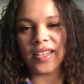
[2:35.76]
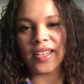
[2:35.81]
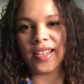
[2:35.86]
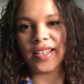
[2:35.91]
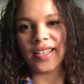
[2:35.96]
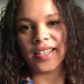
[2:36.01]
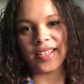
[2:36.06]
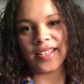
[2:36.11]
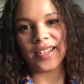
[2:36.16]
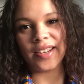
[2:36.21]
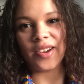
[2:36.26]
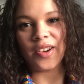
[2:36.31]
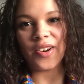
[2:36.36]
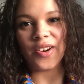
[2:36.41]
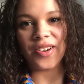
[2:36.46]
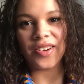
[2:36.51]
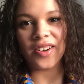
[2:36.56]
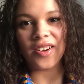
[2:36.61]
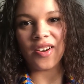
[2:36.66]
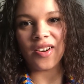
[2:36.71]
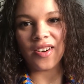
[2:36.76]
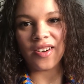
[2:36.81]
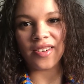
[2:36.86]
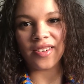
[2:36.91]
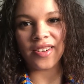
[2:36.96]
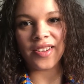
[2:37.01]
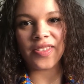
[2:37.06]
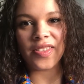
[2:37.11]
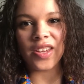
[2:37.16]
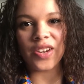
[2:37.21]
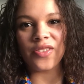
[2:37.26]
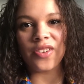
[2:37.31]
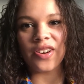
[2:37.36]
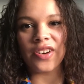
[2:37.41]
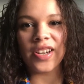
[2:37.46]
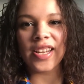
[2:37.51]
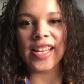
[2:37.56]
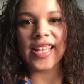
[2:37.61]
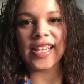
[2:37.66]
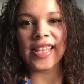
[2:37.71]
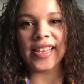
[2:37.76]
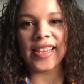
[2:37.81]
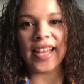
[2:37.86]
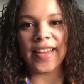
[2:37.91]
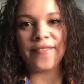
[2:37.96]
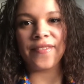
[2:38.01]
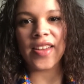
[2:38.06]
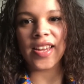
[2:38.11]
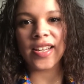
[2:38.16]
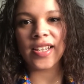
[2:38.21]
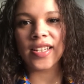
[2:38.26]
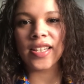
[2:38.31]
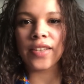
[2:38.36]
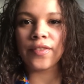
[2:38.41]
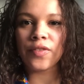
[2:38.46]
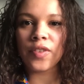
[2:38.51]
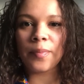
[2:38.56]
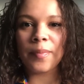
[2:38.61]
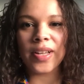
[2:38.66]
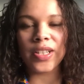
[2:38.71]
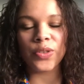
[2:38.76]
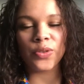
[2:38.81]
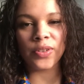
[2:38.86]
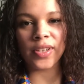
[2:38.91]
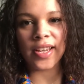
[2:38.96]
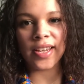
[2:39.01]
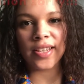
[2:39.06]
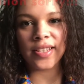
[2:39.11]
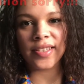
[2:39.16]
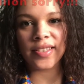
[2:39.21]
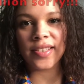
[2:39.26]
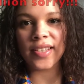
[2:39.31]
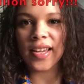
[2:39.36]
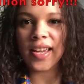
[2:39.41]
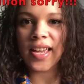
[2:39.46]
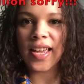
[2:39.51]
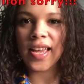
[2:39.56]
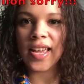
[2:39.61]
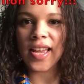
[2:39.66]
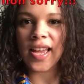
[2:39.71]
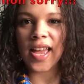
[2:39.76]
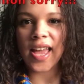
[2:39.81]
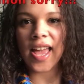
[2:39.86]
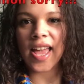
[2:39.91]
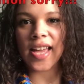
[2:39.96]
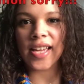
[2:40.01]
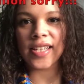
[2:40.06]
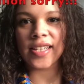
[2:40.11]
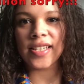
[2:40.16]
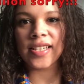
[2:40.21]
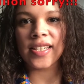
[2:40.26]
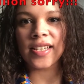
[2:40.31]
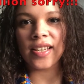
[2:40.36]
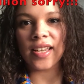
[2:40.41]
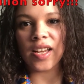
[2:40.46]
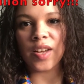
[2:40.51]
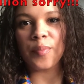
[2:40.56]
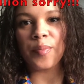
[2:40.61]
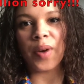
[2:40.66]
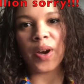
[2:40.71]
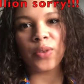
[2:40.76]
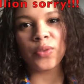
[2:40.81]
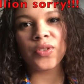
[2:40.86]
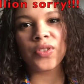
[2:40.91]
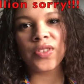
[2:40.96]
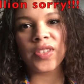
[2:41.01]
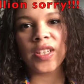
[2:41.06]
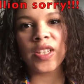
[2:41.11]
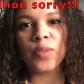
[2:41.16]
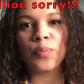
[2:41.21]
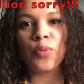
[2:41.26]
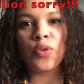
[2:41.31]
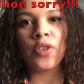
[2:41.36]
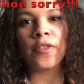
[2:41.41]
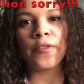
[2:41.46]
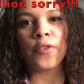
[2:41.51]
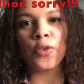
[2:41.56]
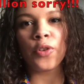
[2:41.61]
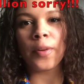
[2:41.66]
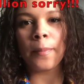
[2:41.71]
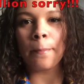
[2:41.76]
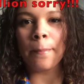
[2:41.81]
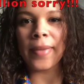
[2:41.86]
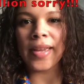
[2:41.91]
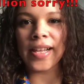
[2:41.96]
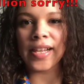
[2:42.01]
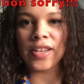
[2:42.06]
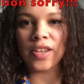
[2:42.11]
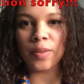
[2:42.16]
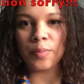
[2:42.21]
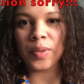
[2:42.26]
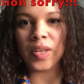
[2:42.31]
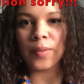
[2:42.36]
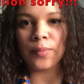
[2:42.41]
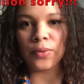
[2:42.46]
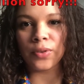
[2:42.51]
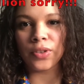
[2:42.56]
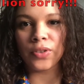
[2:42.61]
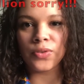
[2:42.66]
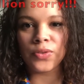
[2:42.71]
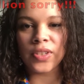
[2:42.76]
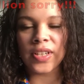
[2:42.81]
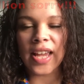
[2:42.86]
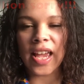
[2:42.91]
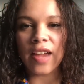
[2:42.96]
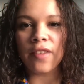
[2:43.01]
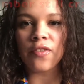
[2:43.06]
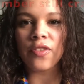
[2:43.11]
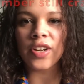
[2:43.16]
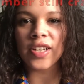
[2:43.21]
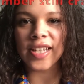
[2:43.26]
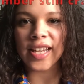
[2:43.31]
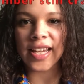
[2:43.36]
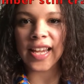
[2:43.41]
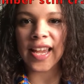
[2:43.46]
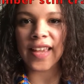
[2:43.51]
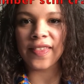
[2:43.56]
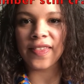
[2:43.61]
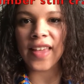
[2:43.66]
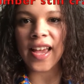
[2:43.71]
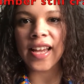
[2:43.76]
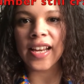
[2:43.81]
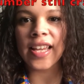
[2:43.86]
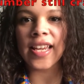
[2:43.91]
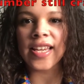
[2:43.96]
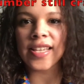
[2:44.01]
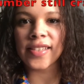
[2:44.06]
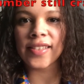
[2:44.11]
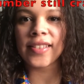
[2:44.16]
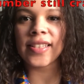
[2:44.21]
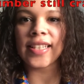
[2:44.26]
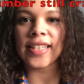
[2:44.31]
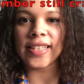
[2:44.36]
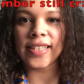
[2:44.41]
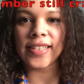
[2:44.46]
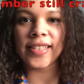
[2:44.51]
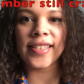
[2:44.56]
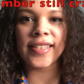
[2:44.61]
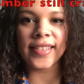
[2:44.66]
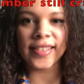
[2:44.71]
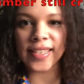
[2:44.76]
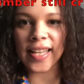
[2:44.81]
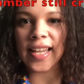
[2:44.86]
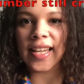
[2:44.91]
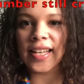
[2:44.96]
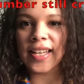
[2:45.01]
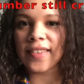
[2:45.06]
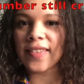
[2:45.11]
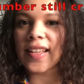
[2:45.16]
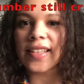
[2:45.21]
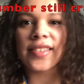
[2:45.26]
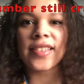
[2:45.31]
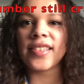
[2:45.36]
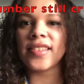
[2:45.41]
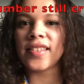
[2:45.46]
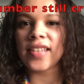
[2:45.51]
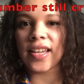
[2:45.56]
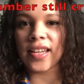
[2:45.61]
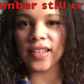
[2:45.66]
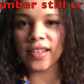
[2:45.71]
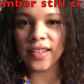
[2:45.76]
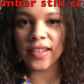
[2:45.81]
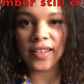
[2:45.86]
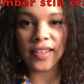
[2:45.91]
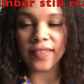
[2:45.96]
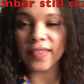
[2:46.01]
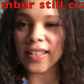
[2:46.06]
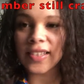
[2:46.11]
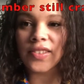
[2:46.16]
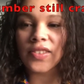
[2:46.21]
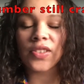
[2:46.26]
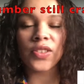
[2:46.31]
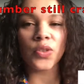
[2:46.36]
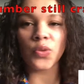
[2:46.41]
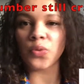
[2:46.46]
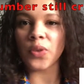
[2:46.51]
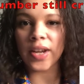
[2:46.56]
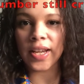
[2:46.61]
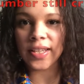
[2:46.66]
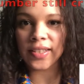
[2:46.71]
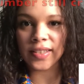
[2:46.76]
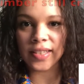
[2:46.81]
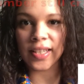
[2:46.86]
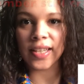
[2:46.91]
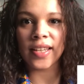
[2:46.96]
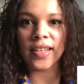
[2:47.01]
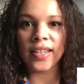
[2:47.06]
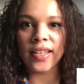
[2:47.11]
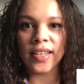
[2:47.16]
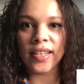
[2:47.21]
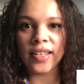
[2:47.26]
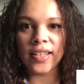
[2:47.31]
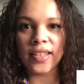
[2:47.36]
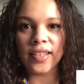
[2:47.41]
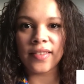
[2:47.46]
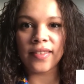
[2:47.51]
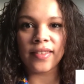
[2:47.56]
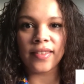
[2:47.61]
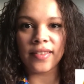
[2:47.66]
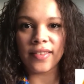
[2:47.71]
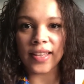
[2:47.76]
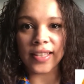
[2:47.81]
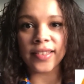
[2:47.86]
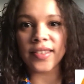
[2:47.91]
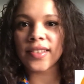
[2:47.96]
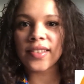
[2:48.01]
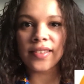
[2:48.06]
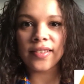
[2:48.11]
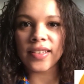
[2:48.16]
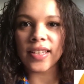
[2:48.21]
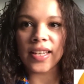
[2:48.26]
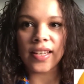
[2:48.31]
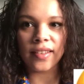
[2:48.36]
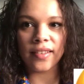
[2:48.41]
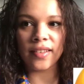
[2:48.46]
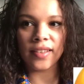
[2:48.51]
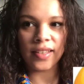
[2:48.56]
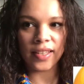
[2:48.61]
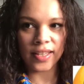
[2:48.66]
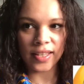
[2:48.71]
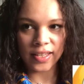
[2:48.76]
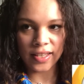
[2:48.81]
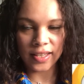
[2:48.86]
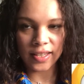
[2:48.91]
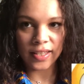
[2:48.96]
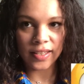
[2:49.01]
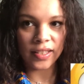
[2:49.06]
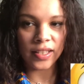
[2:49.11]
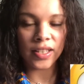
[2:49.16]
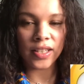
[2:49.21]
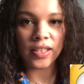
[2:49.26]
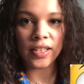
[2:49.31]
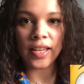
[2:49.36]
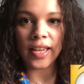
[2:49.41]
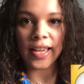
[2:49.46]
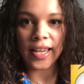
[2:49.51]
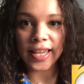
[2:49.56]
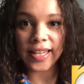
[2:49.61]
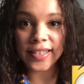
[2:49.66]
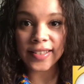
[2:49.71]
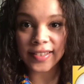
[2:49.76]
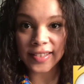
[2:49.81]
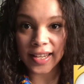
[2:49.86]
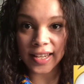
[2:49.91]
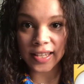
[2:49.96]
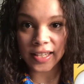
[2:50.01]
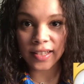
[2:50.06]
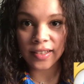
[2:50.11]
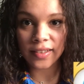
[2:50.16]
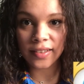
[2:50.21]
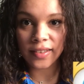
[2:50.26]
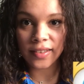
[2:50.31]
In Hong Kong there are eleven different metro lines, and about six point four million people use it every day, and that is insane. That's insane. That's crazy. That's insane.